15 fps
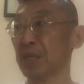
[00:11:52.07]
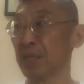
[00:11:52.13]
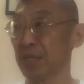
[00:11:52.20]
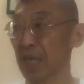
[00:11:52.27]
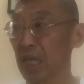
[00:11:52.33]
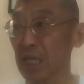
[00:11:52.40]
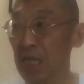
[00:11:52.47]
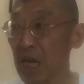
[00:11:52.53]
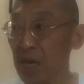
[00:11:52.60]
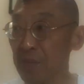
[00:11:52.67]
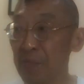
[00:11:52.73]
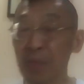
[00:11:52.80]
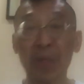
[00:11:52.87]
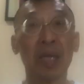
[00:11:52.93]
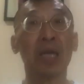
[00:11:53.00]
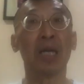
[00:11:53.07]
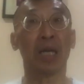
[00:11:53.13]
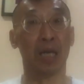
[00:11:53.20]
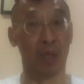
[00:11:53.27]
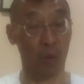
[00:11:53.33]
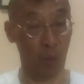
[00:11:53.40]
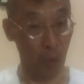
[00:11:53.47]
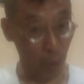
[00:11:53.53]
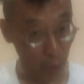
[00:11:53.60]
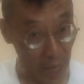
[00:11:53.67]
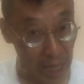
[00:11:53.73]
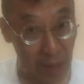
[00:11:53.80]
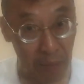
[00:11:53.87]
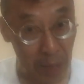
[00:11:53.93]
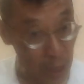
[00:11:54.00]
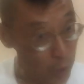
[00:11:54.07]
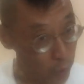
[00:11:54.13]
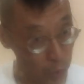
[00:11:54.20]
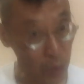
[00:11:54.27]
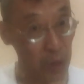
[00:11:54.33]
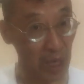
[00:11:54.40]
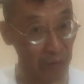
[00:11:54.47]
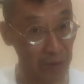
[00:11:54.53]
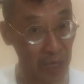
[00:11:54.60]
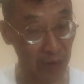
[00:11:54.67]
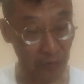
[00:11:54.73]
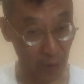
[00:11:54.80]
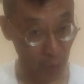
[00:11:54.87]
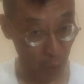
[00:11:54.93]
Second time, it went below 270 for a